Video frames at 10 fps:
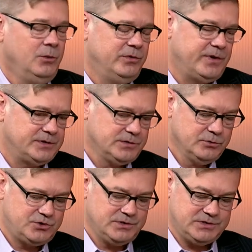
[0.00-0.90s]
We've got
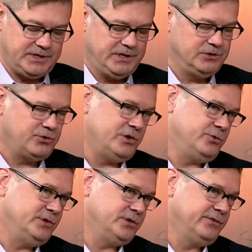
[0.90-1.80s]
solutions in
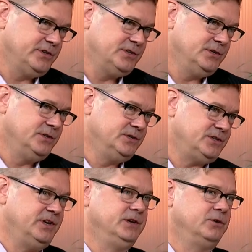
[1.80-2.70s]
treasury
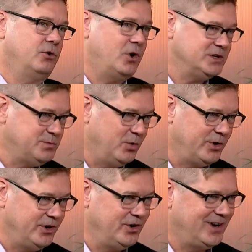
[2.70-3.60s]
services and
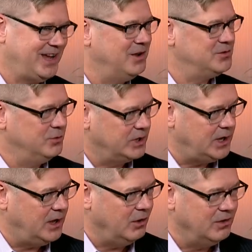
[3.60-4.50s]
cross-border, account to
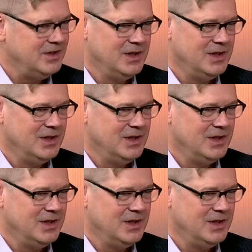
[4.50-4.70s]
account.